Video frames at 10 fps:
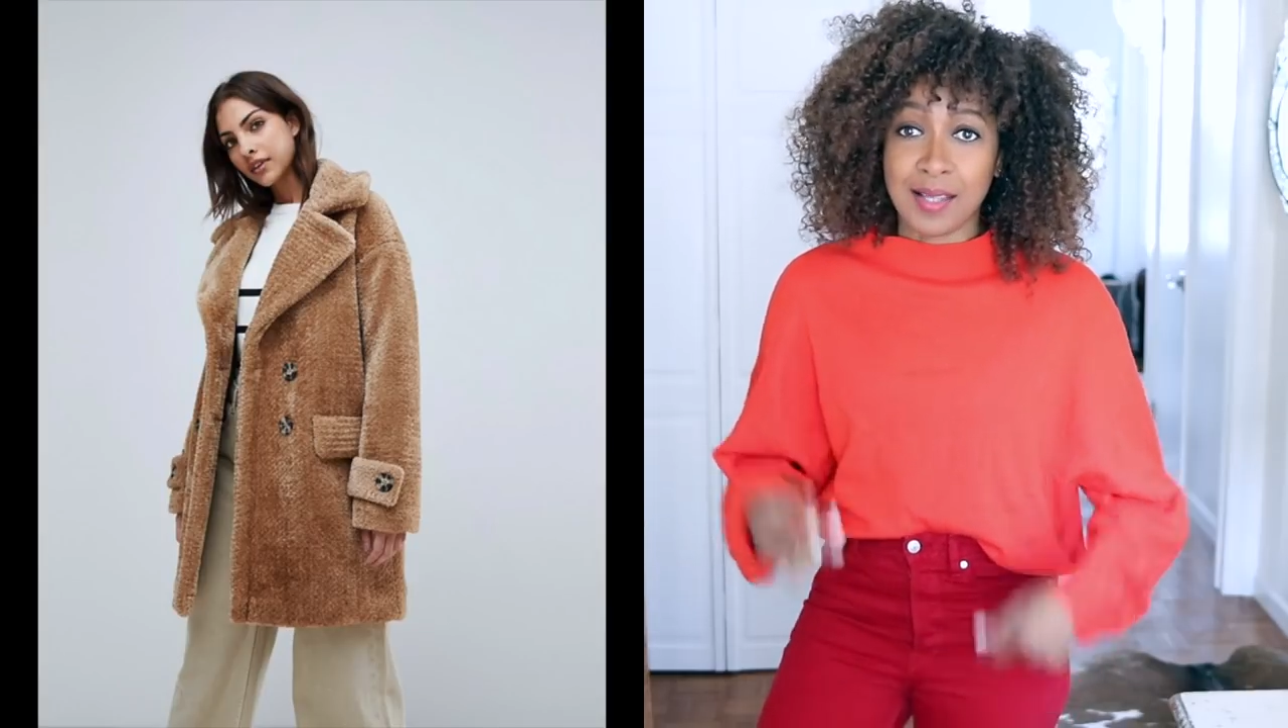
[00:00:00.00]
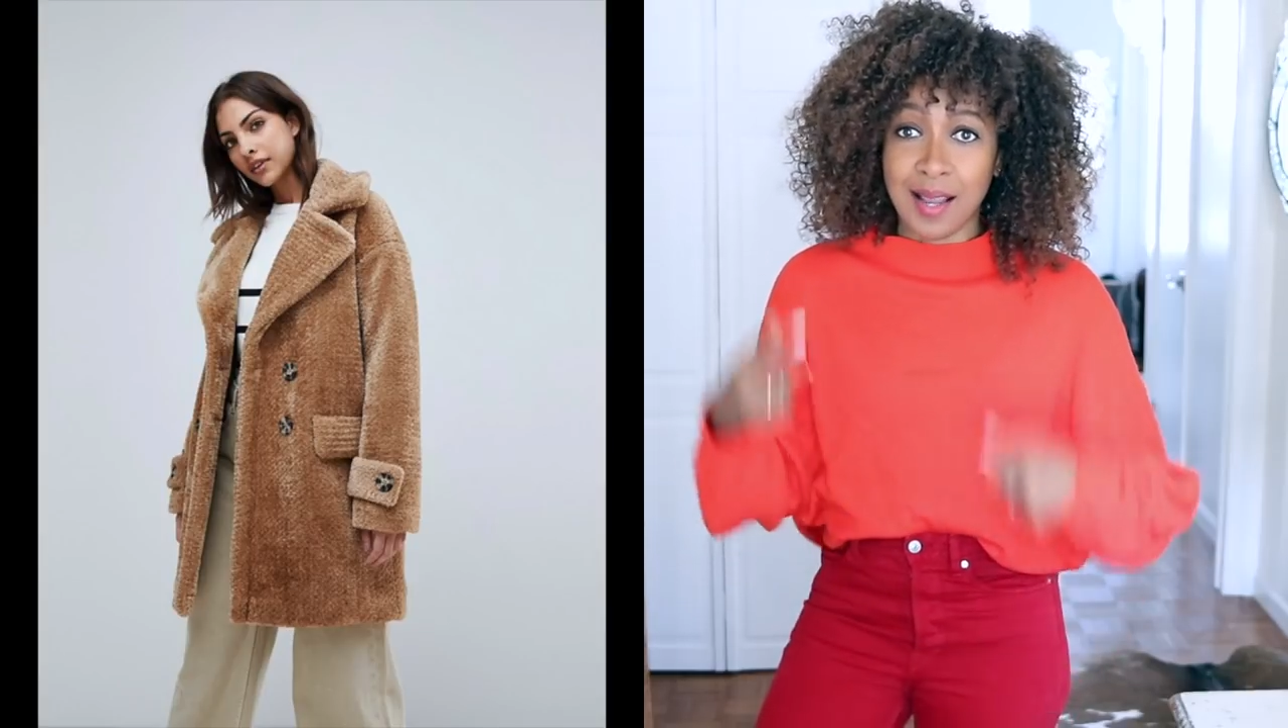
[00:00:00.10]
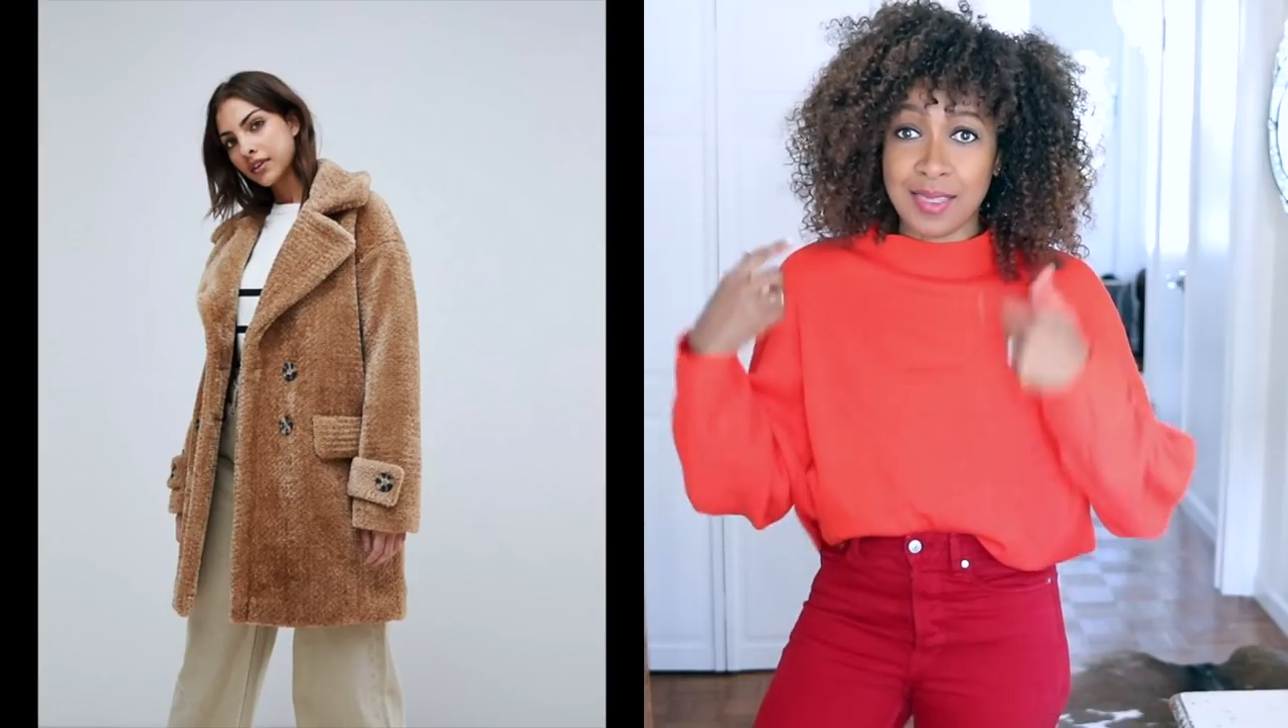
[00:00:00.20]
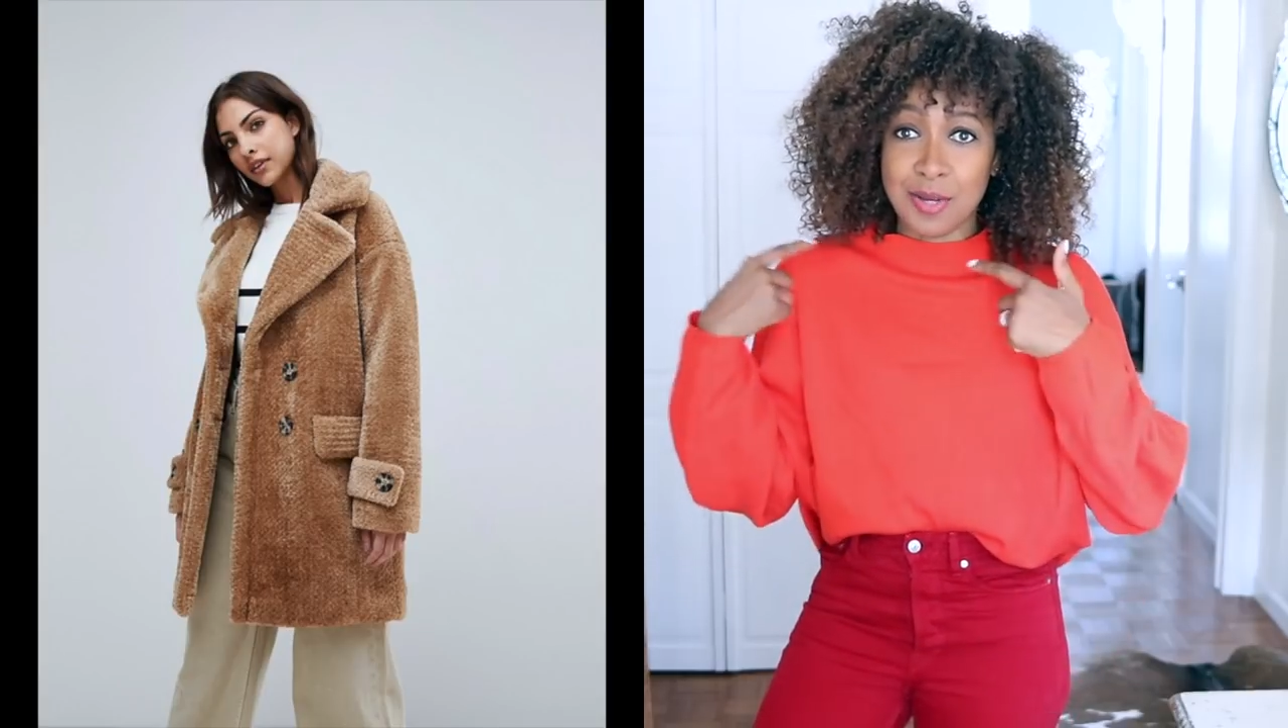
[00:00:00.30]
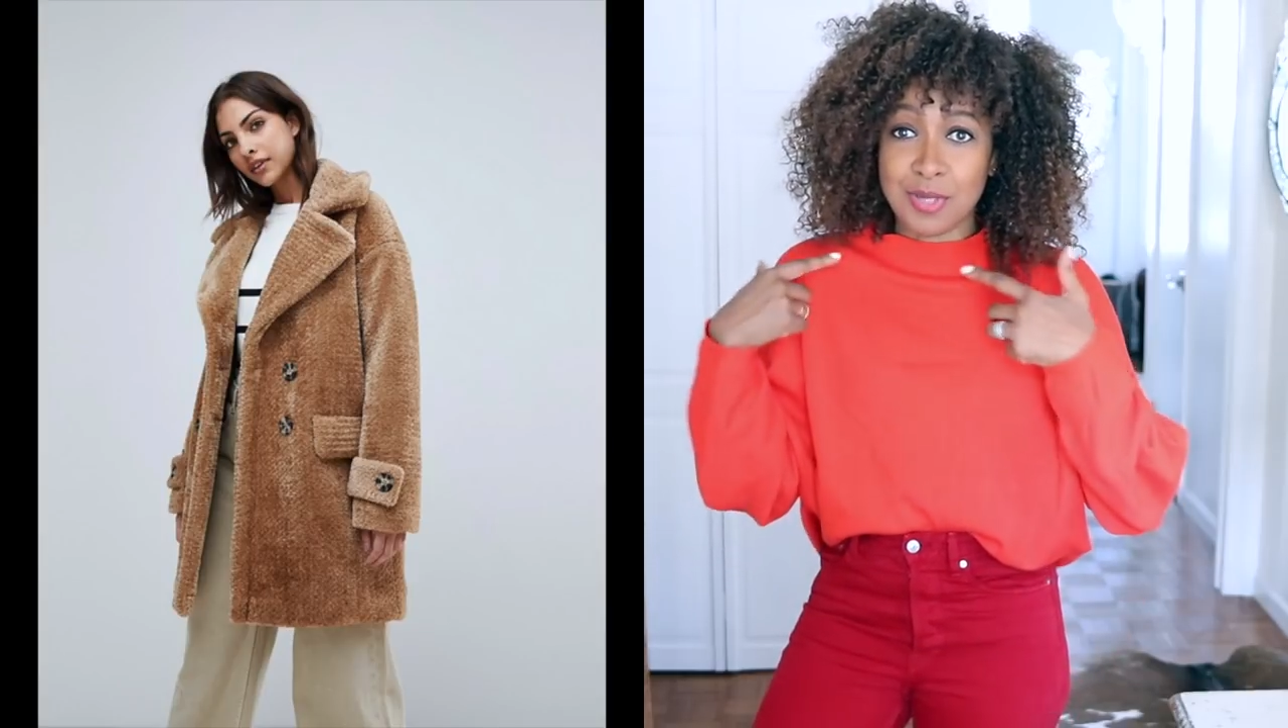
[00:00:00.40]

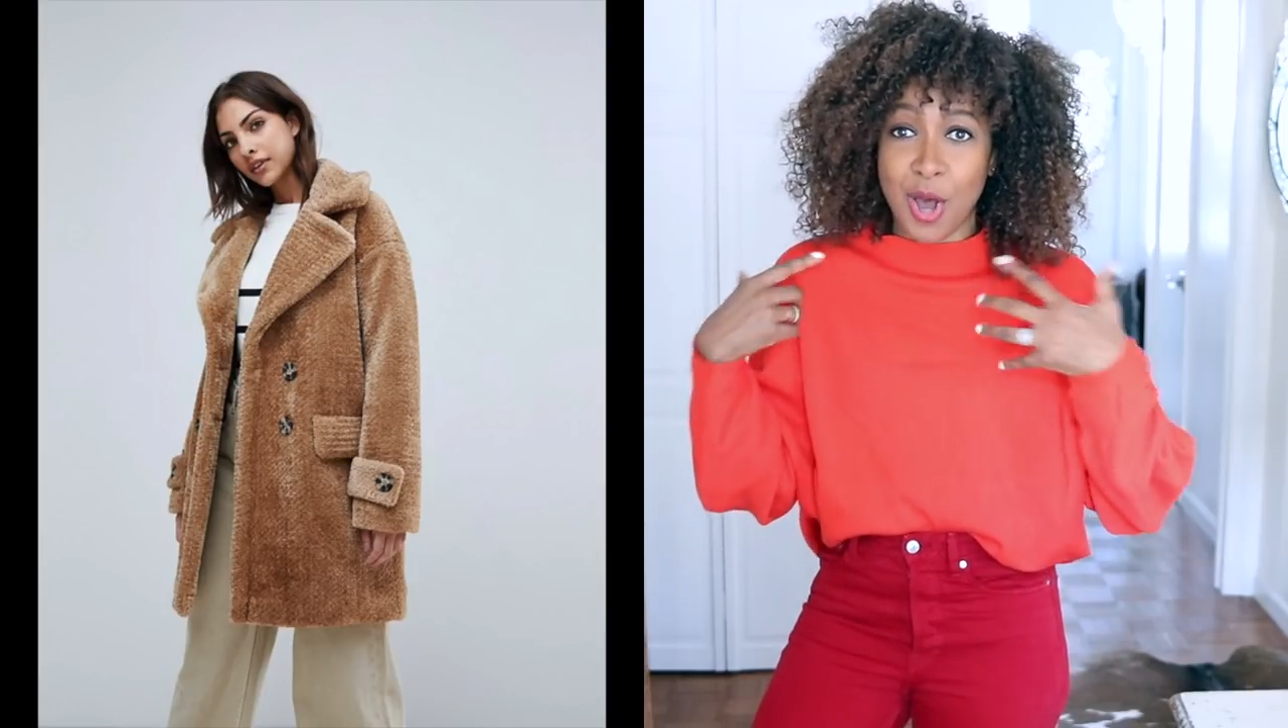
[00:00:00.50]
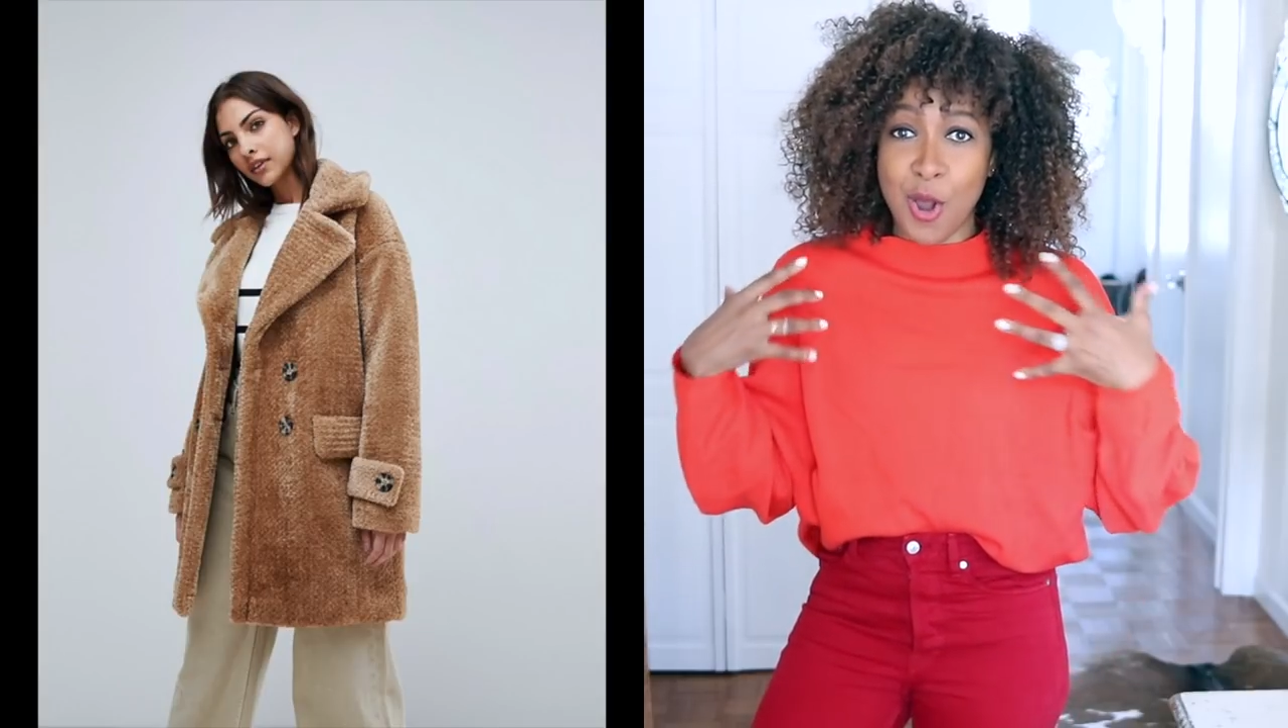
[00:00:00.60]
like those